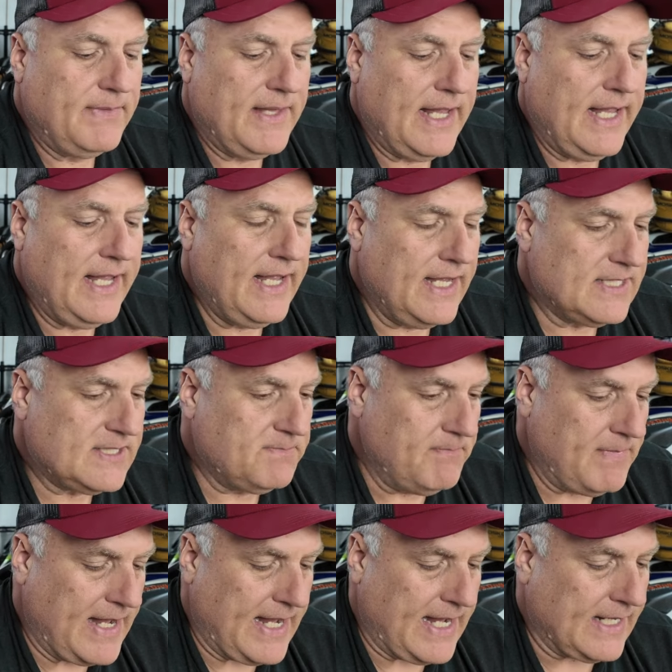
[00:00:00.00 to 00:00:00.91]

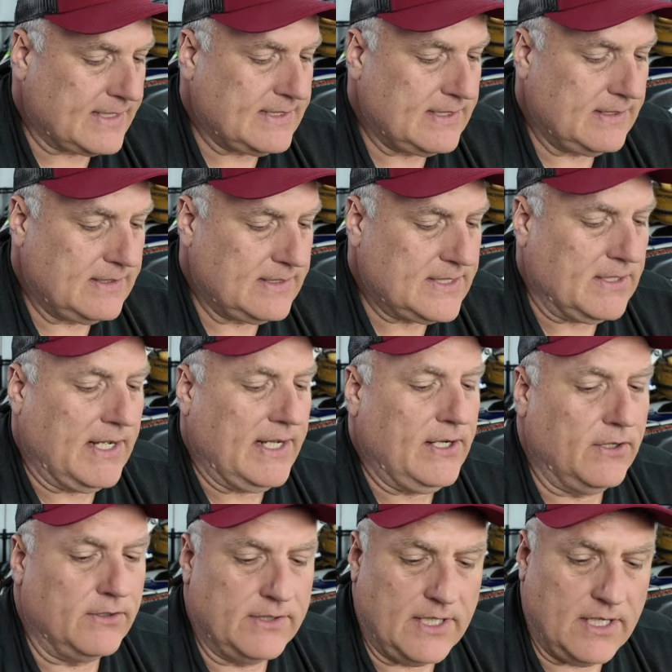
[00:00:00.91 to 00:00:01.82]
ASMAX, so I
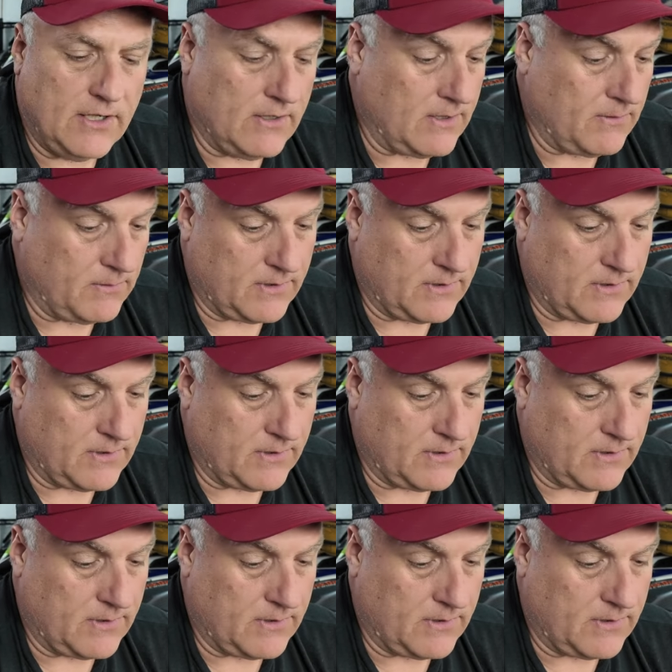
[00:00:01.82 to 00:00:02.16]
don't know.